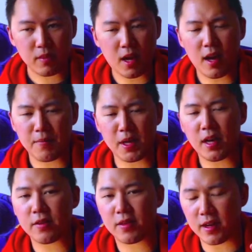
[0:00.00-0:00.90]

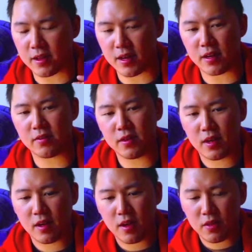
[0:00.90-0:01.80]
Another thing though,
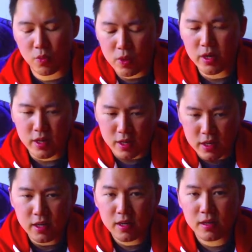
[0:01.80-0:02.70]
the word
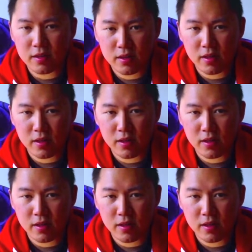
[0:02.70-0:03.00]
nerd,